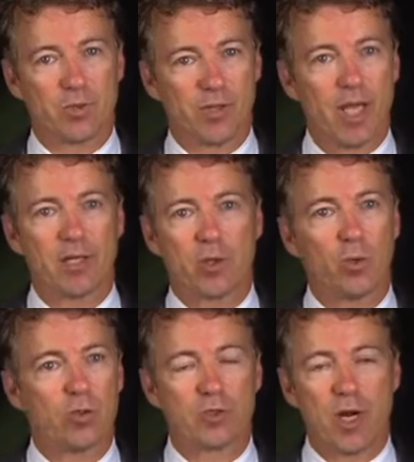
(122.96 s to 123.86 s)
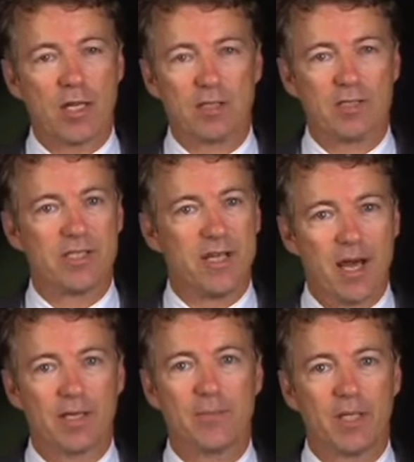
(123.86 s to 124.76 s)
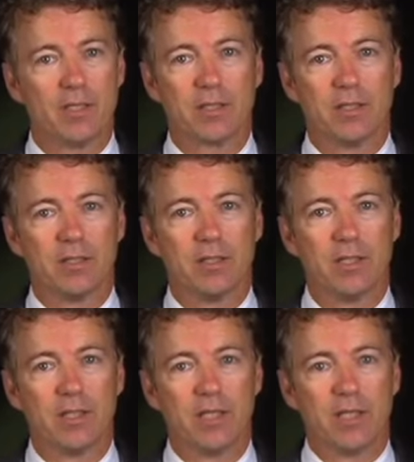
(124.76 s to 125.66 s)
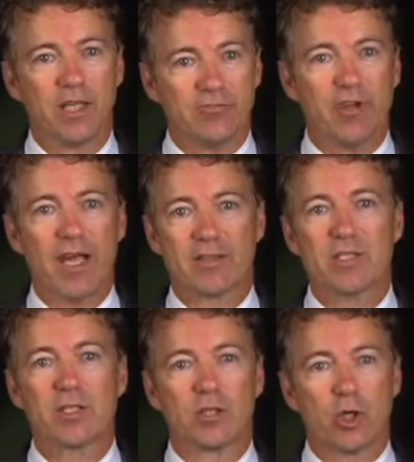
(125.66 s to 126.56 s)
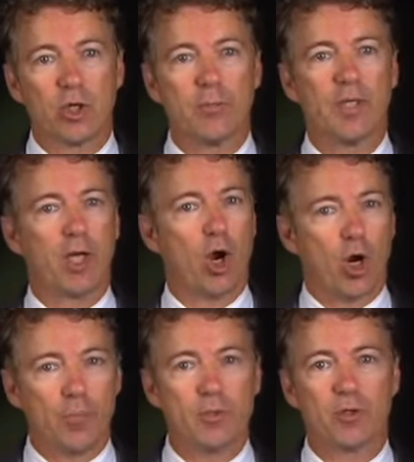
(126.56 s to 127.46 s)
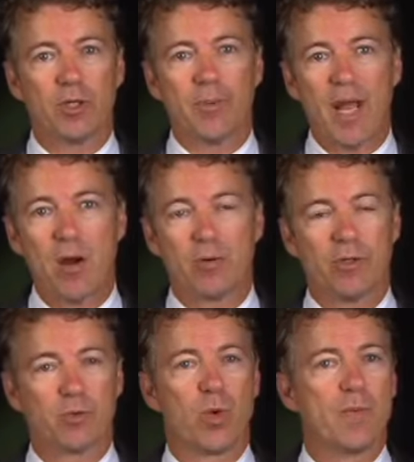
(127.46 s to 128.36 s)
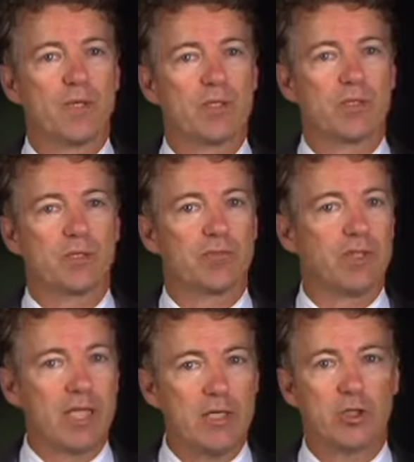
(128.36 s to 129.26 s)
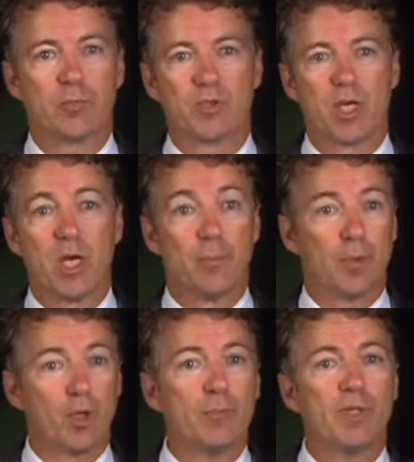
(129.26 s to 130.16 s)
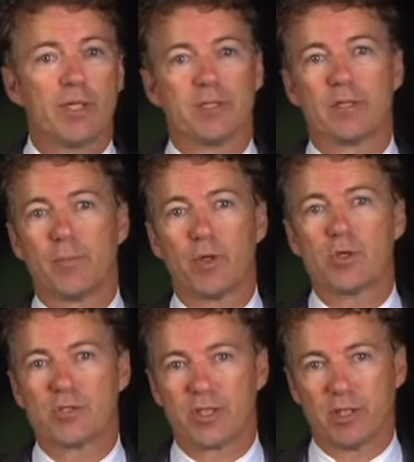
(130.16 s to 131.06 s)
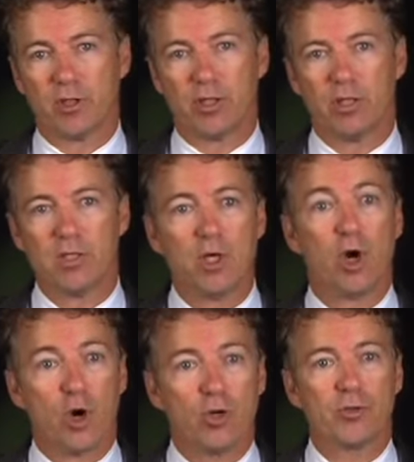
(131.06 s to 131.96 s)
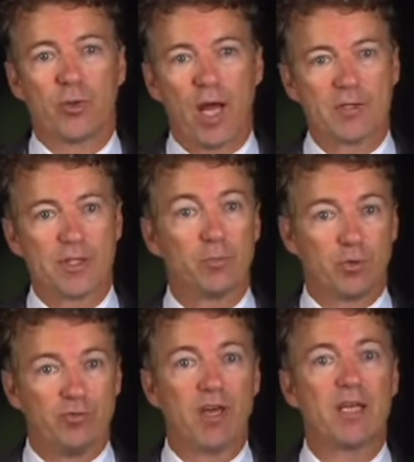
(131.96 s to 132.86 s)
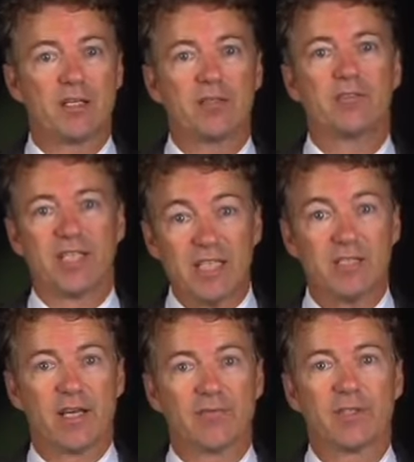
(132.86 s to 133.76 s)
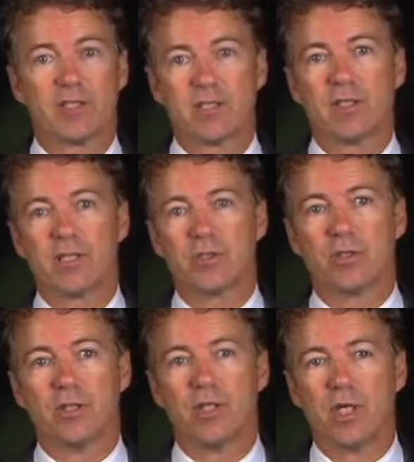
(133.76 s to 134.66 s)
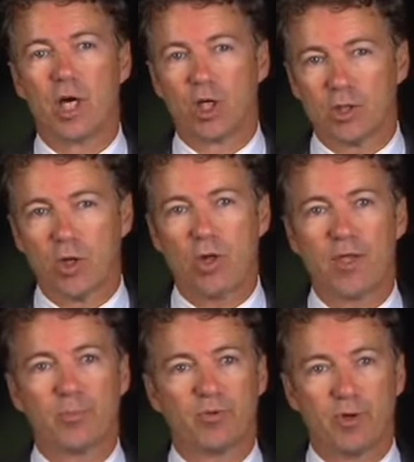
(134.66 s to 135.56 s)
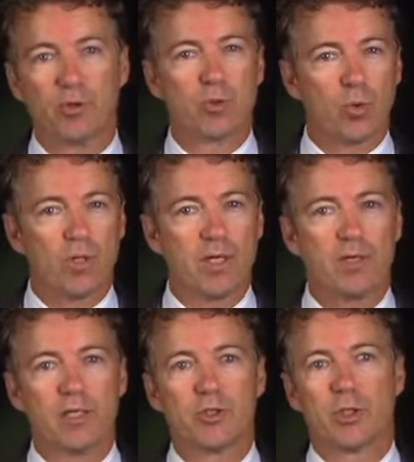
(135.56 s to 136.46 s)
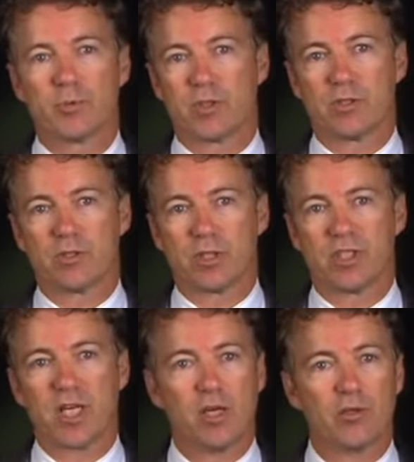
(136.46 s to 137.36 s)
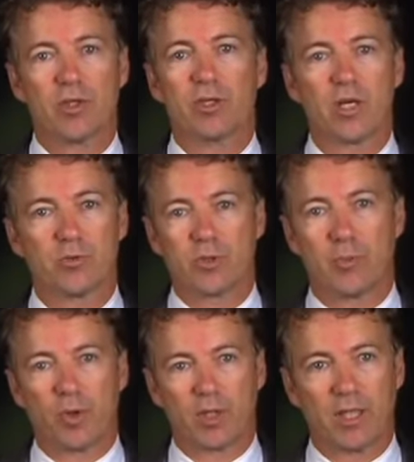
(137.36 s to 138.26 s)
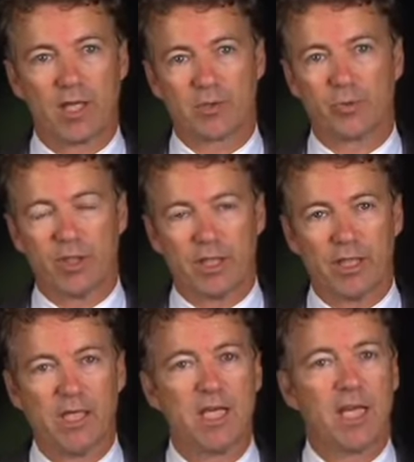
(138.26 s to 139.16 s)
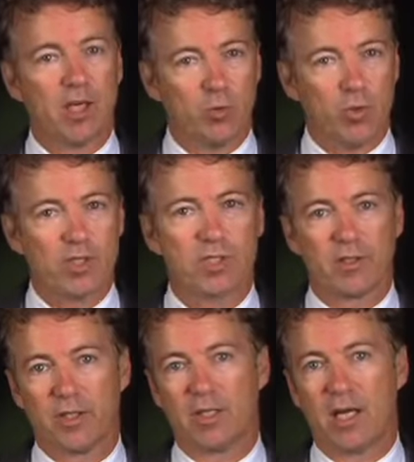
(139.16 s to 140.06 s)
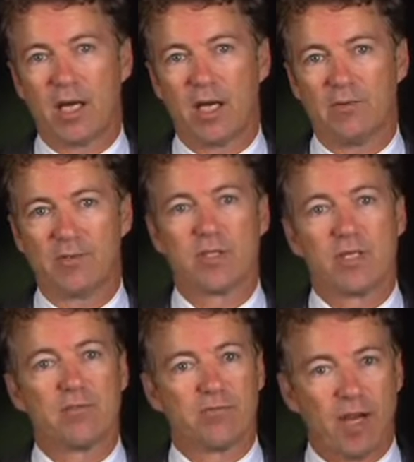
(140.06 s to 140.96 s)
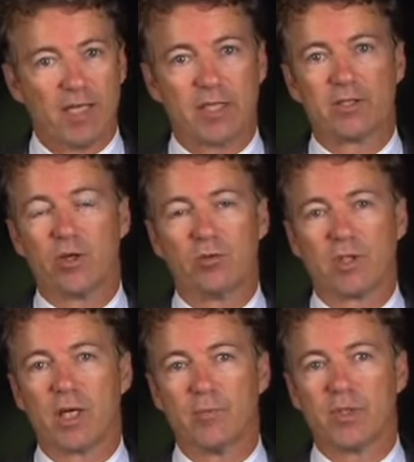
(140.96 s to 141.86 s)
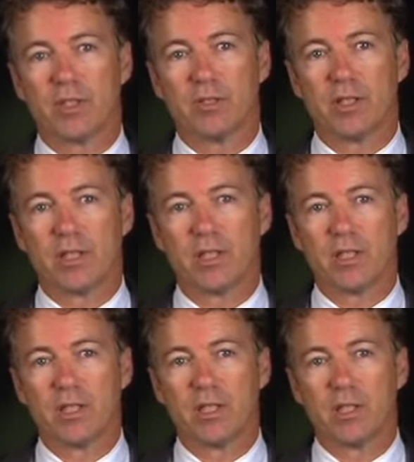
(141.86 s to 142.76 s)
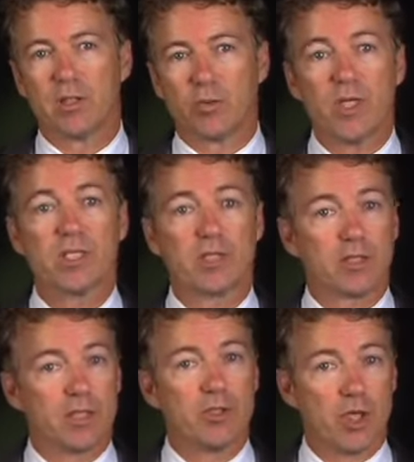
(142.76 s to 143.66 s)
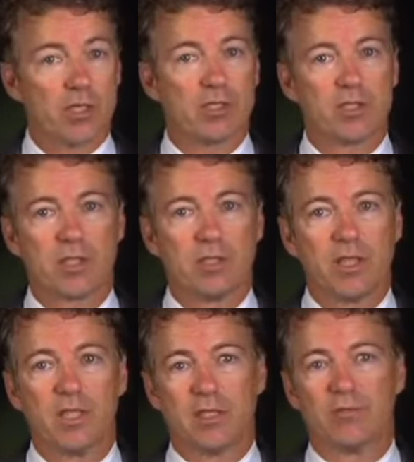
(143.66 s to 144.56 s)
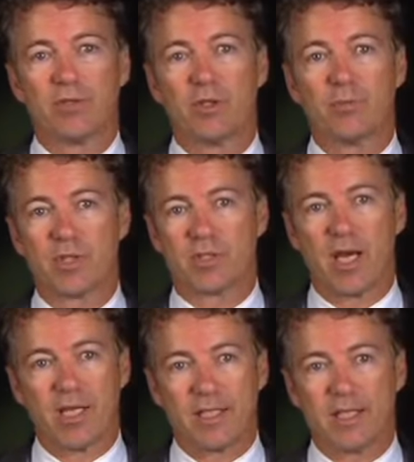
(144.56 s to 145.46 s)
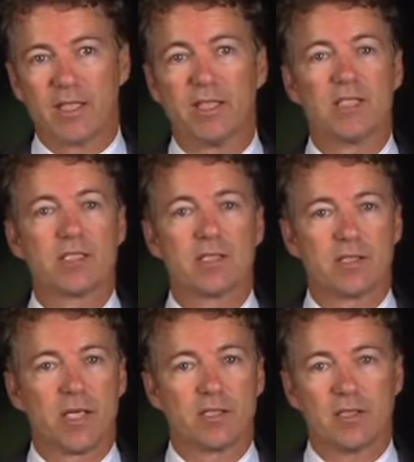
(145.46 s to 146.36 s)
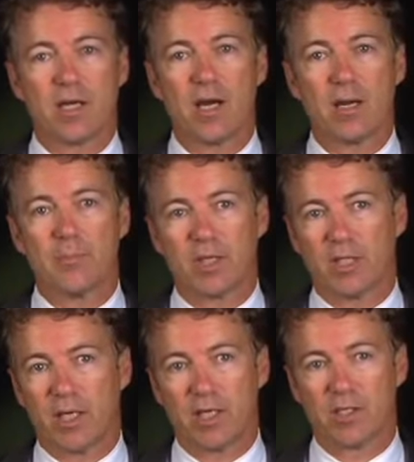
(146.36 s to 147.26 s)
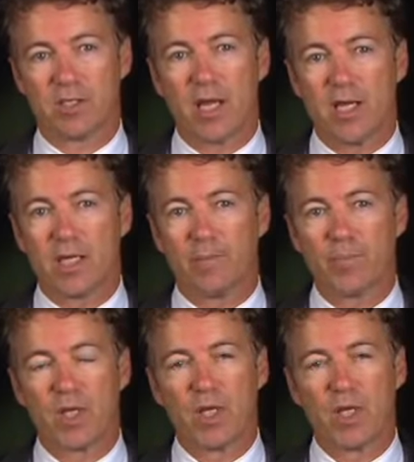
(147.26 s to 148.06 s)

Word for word: without a court trial is not American. In fact, this alarming arbitrary power is reminiscent of Egypt's permanent emergency law authorizing preventative indefinite detention, a law that provoked ordinary Egyptians to tear their country apart last spring and risk their lives fighting to overcome tyranny. Recently, Justice Scalia affirmed this idea in his dissent in the Hamdi case, saying,